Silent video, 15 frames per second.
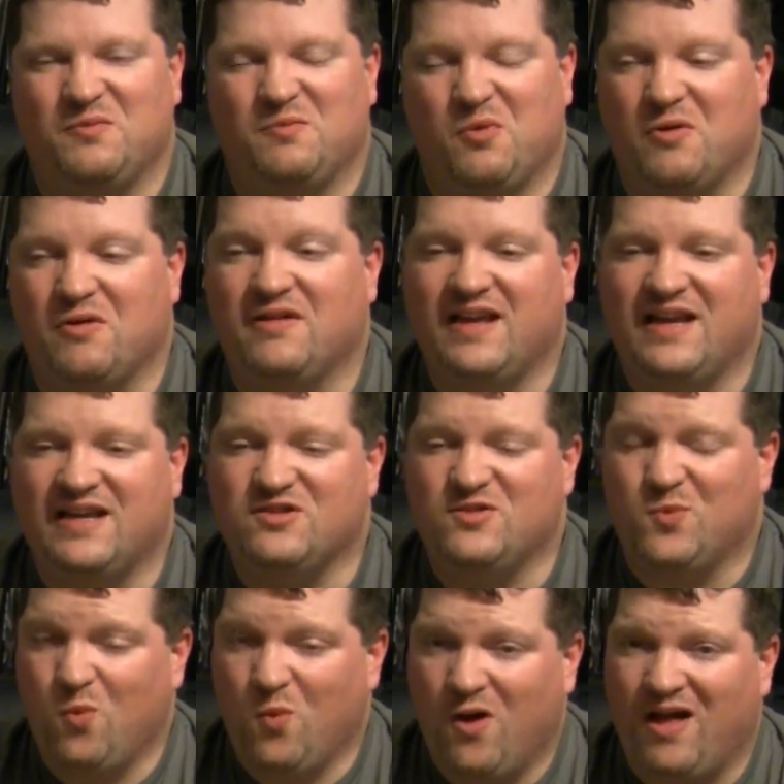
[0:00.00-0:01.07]
Borderlands
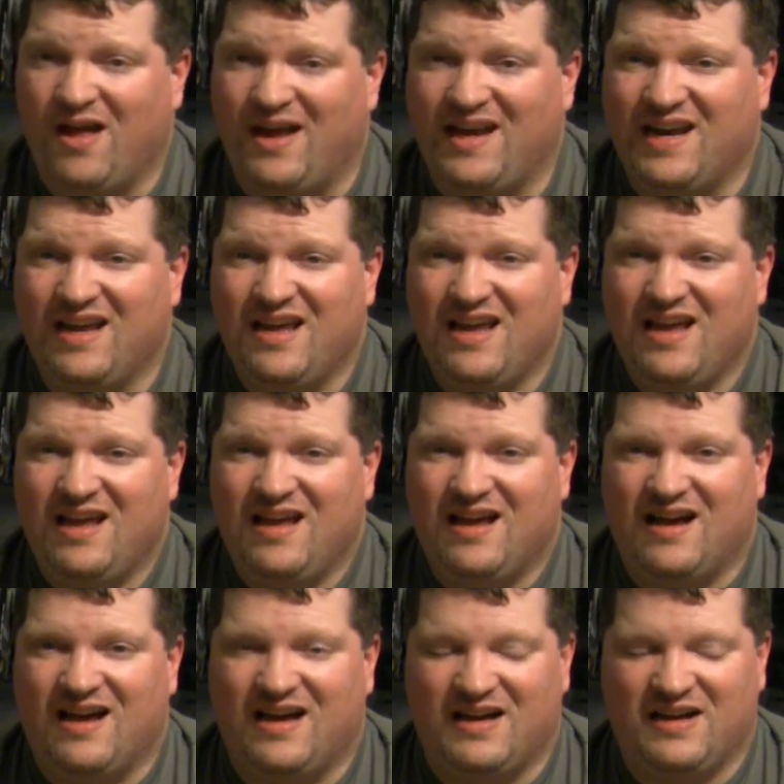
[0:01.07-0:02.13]
1
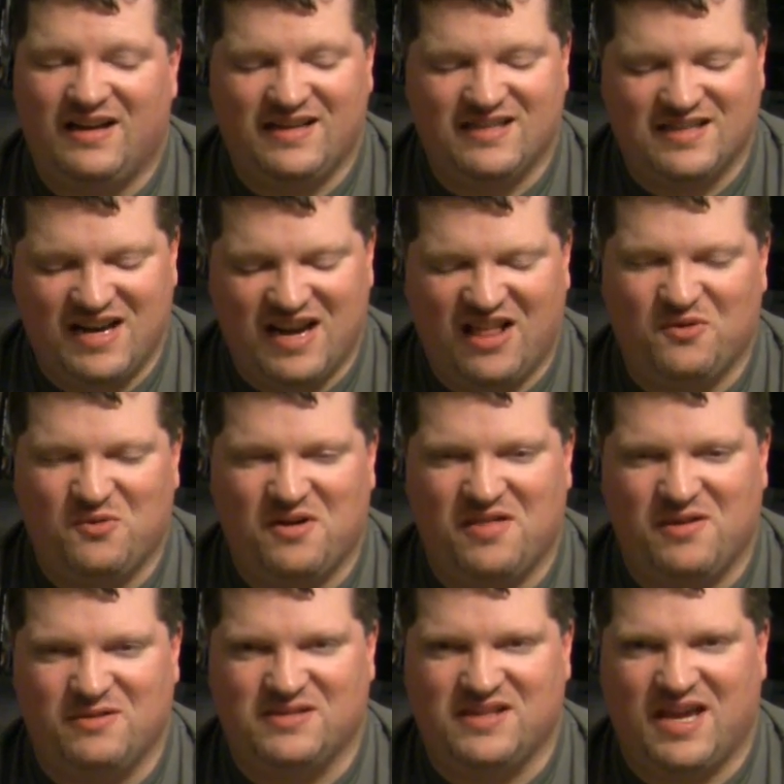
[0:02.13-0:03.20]
is another one of
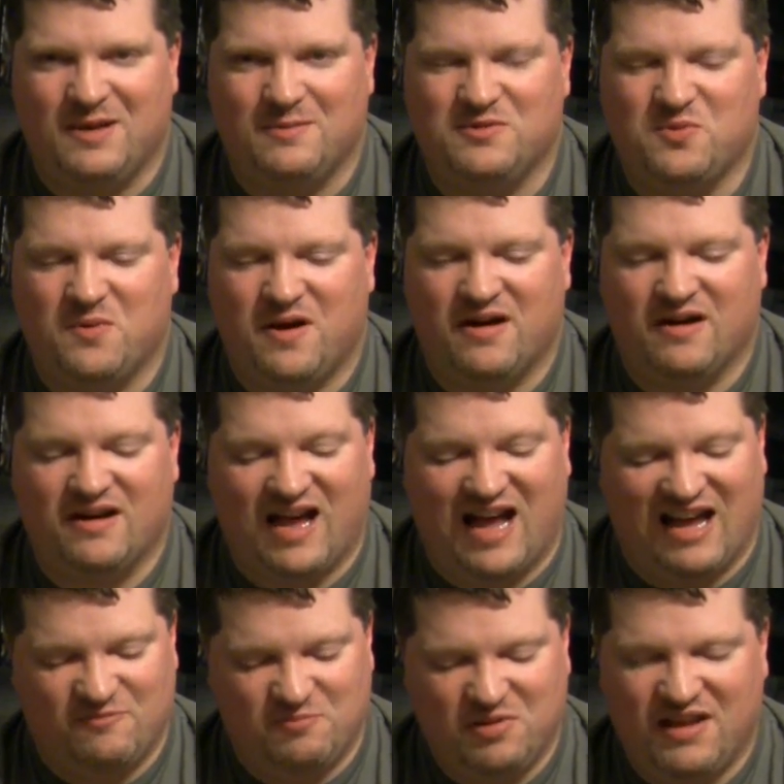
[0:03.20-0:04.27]
those games where
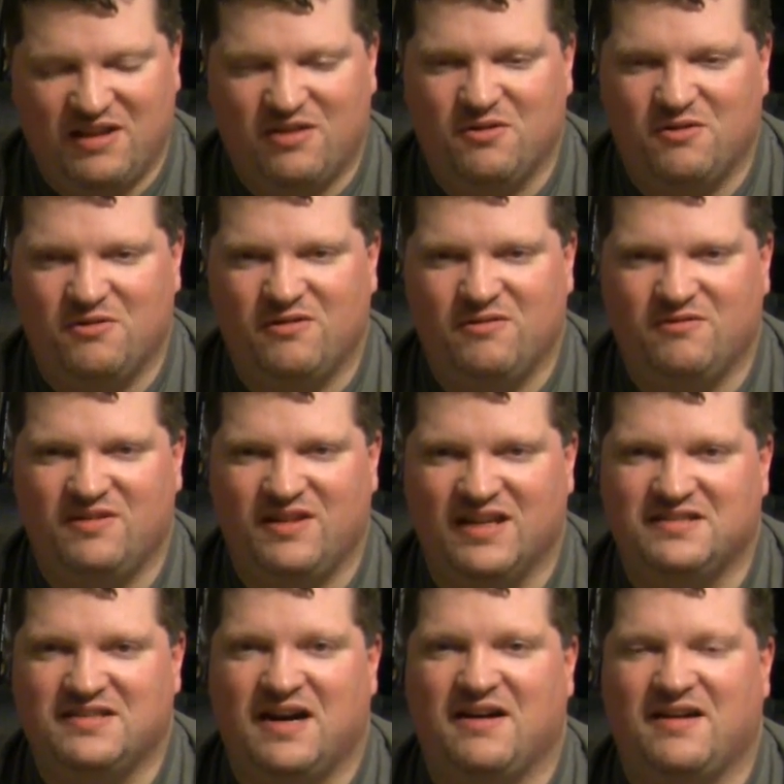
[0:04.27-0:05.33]
I've played through the
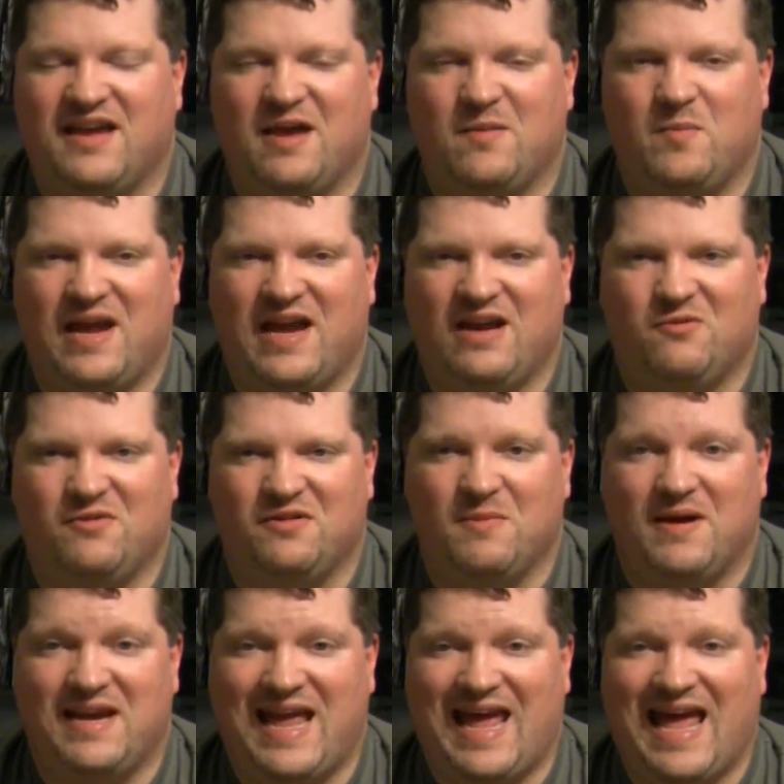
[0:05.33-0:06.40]
entire campaign with
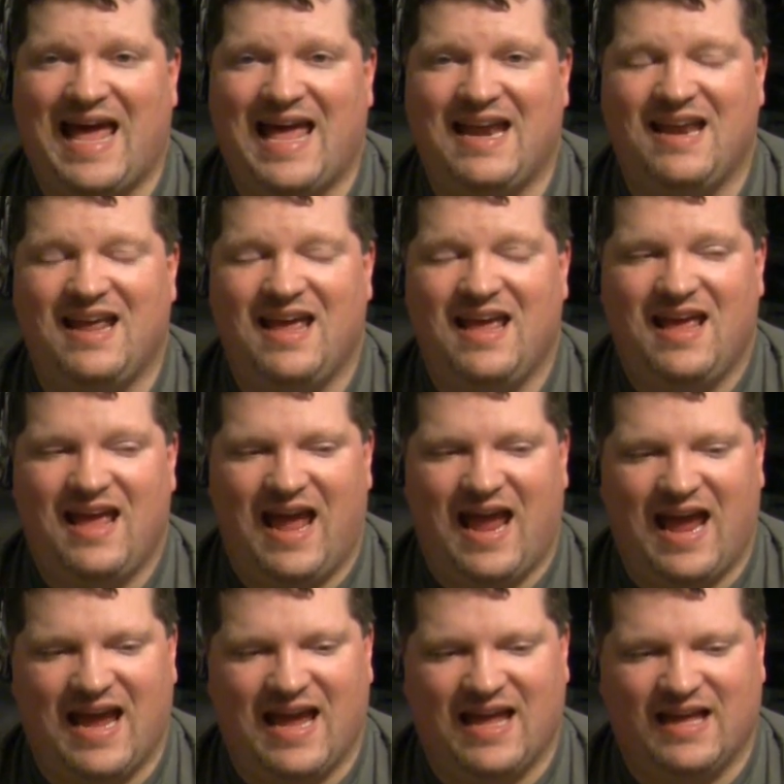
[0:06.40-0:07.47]
my dad,
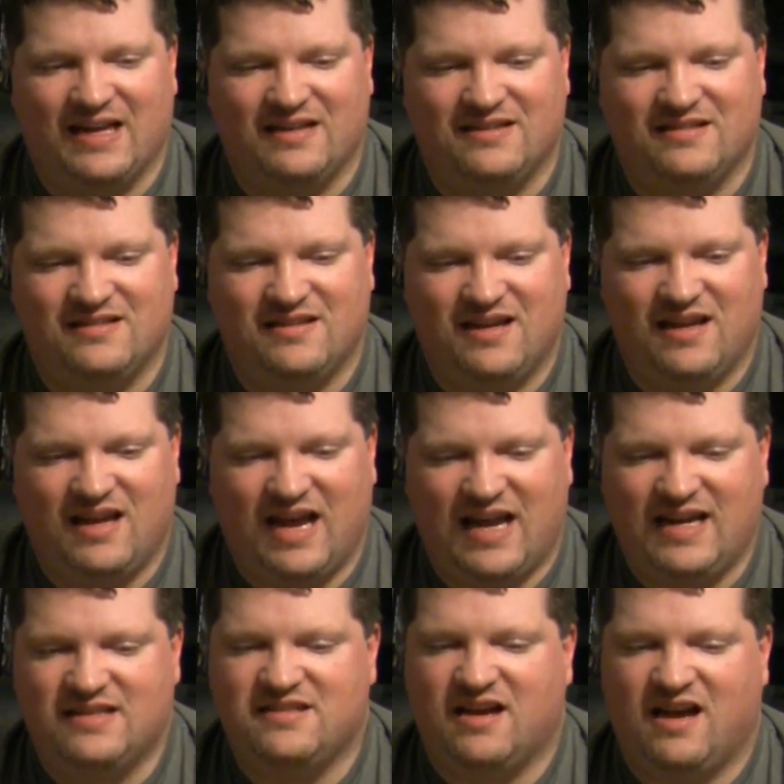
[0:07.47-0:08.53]
and
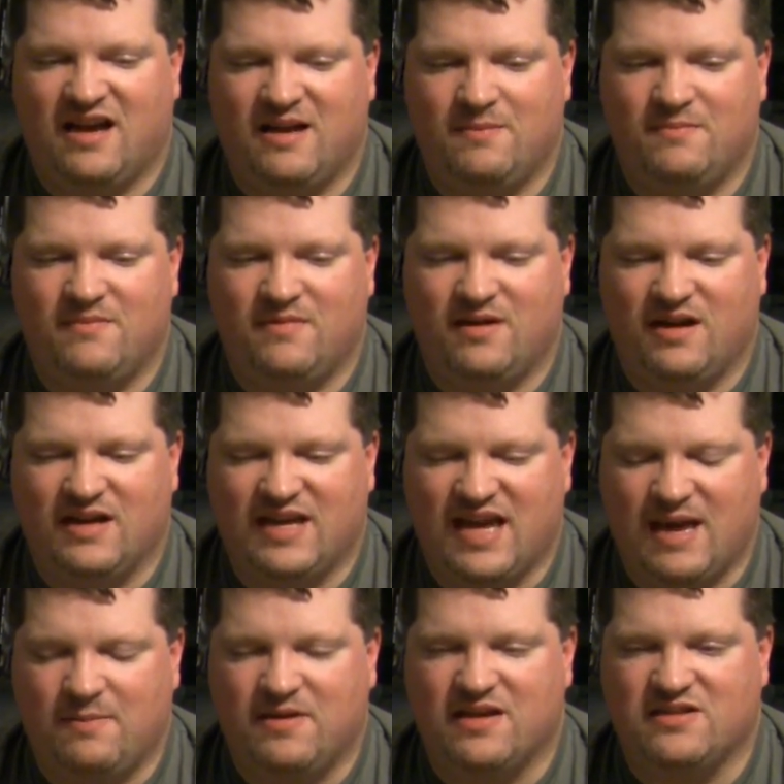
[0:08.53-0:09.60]
anytime a
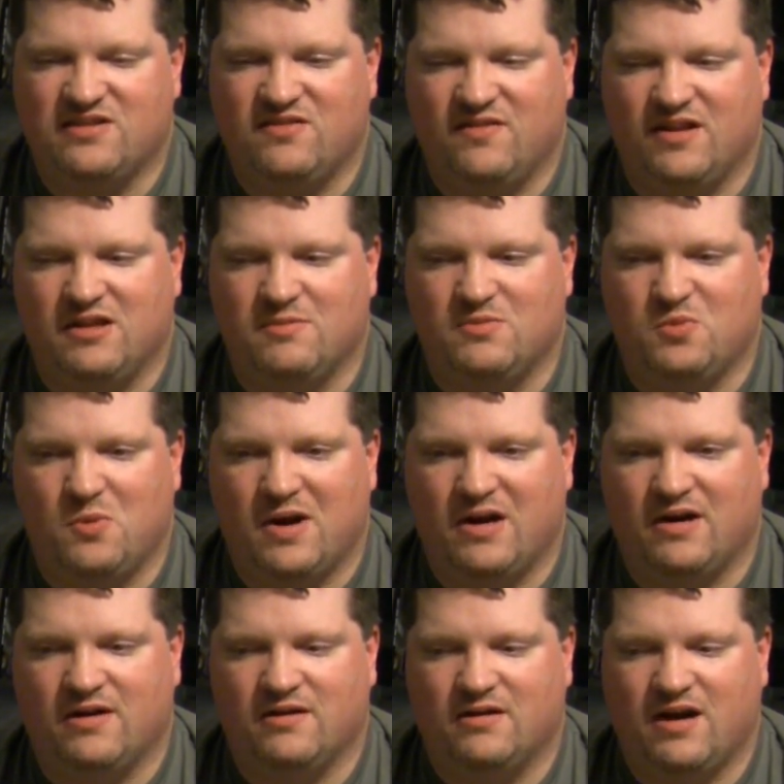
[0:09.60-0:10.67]
game gets developed
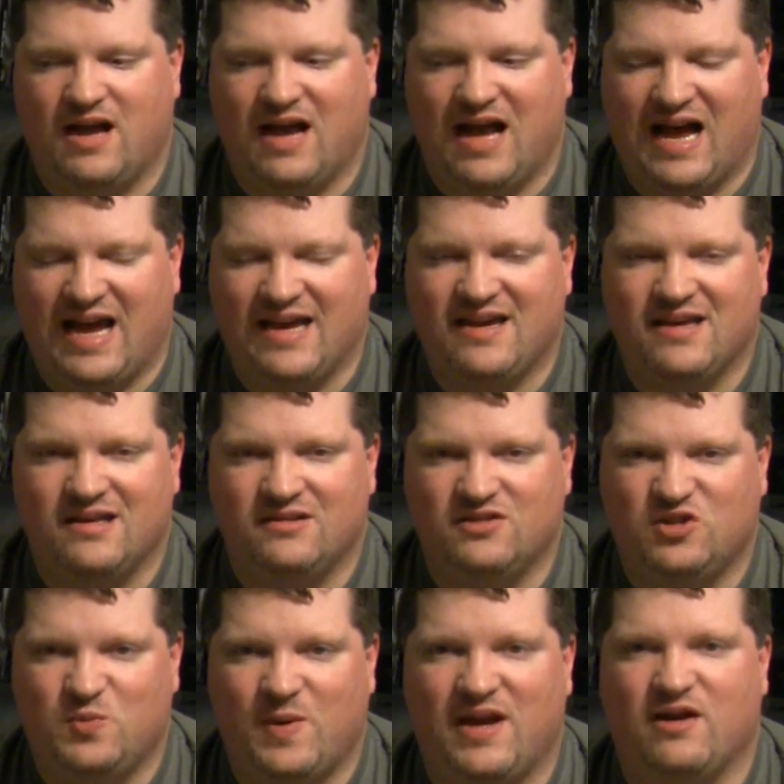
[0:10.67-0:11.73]
where I can
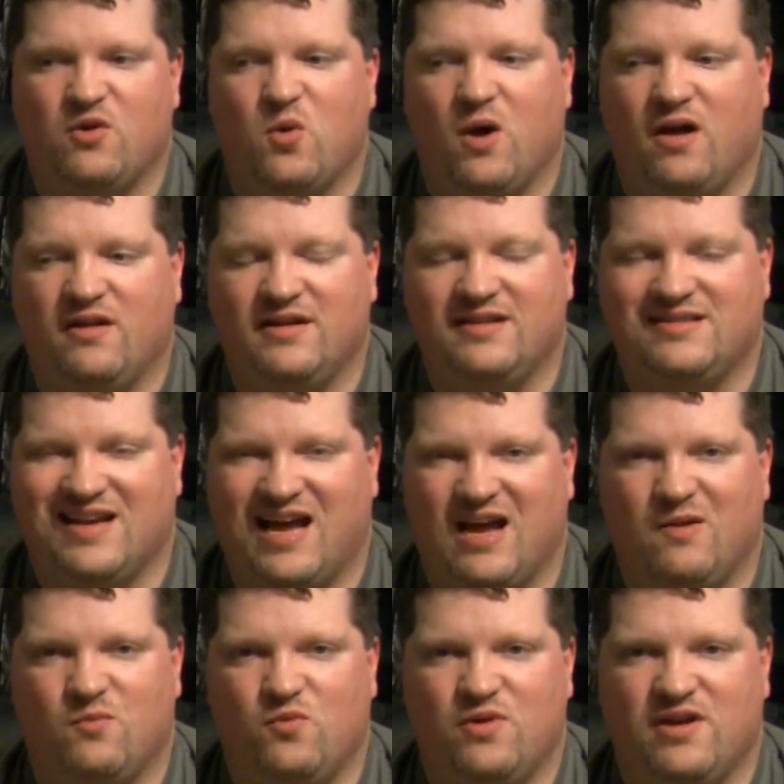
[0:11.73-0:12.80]
spend quality
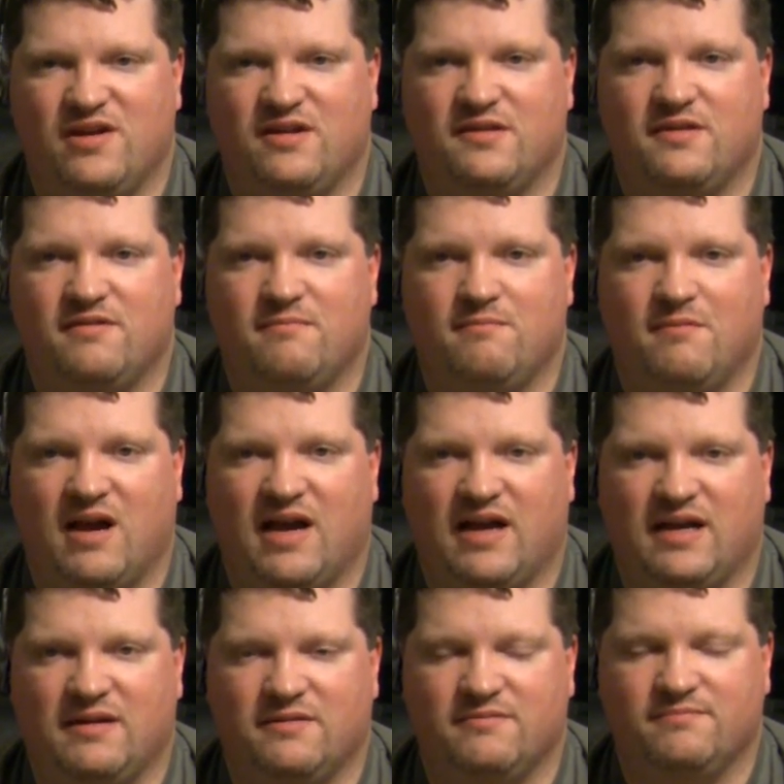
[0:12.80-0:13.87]
time with
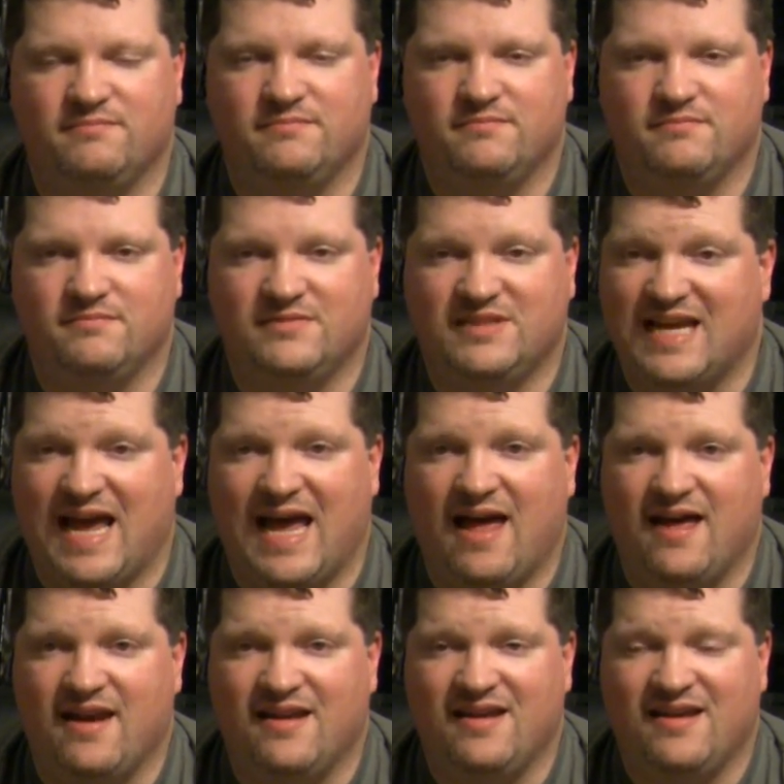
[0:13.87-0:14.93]
my
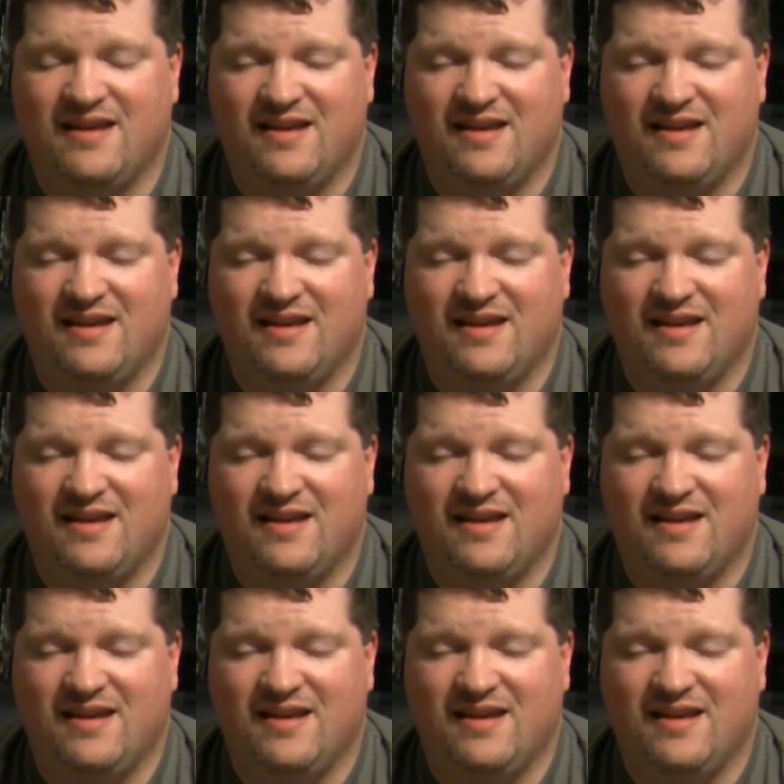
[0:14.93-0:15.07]
dad